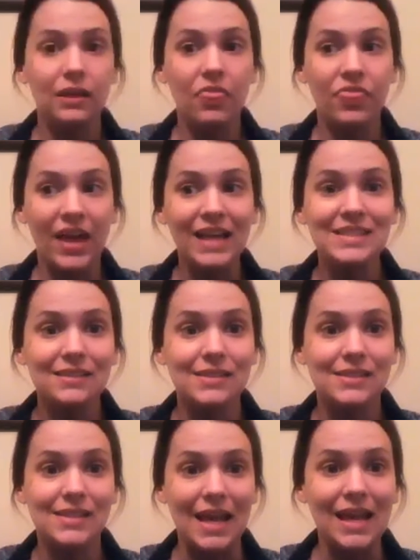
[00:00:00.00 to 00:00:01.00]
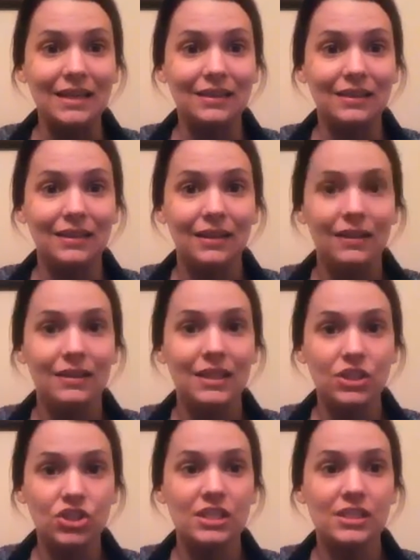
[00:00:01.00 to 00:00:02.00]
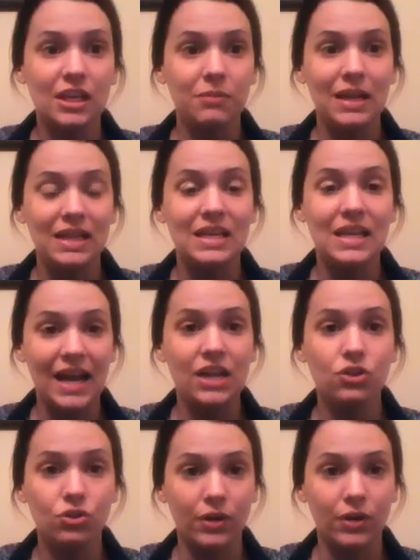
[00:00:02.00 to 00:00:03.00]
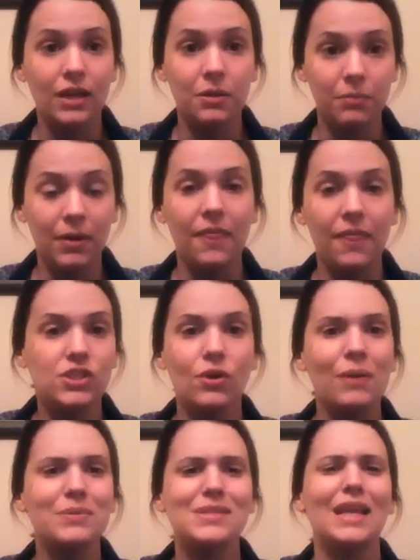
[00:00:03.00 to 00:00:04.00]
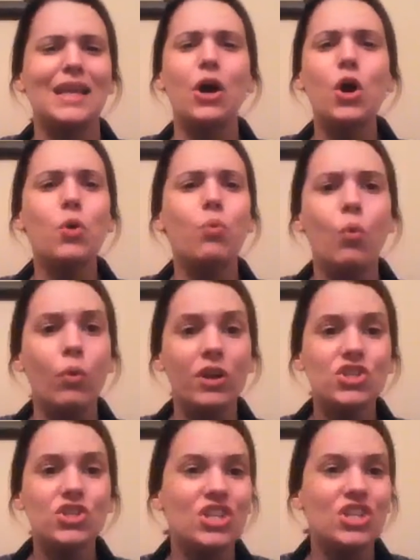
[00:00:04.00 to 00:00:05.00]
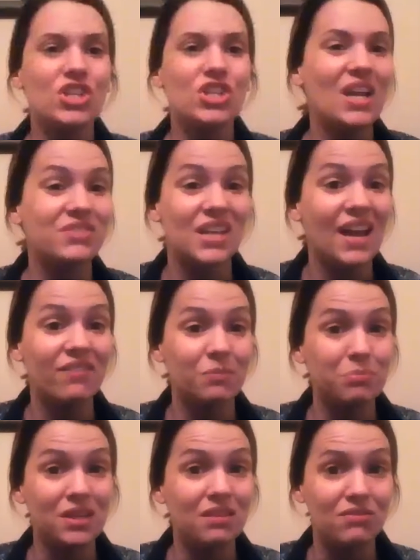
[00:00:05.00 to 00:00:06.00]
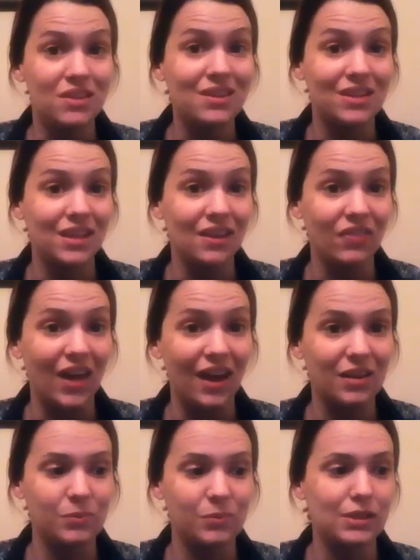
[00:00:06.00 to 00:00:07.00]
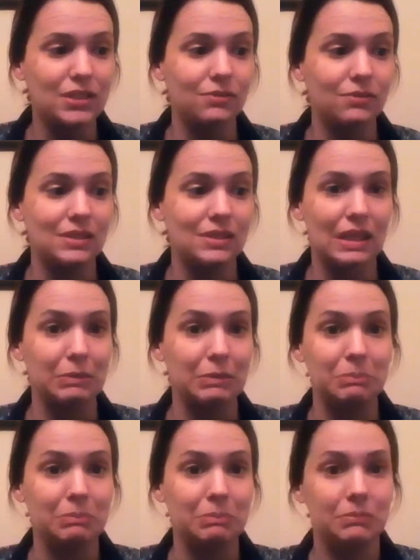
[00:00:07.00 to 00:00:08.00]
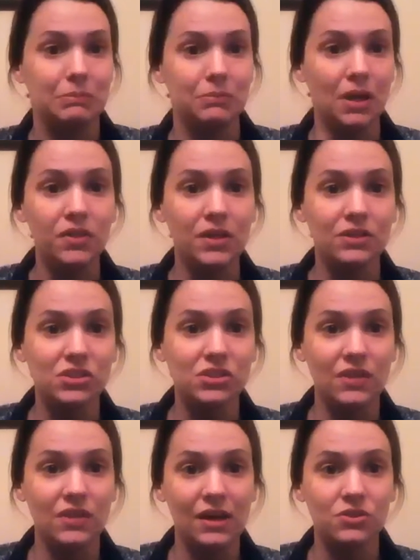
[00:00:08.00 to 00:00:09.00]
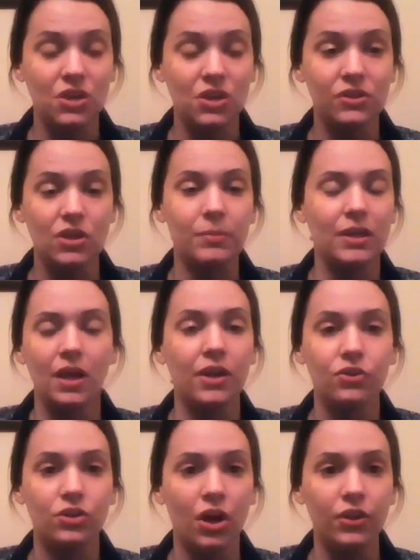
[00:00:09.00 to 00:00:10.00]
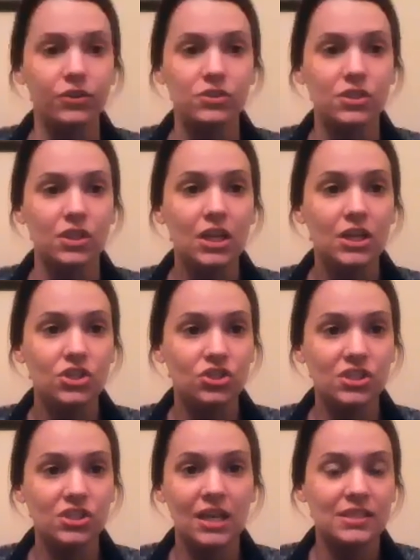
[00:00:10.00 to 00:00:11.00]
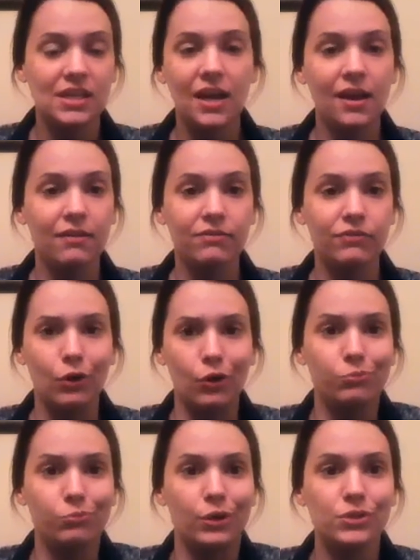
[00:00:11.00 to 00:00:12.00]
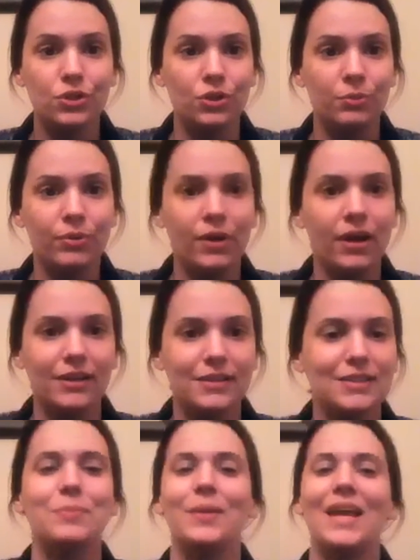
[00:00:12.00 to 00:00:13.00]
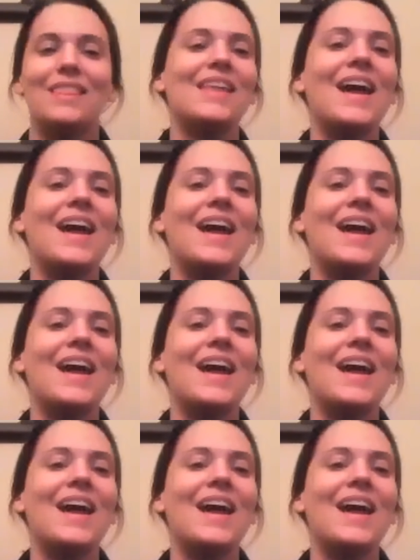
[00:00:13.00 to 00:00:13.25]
that's insane that she's going to make $9,000 a month. So I was like, oh, well, what does she have to have in PV to get that? And Melissa was like, nothing, just $100. She just has to have her own personal products. And I'm like,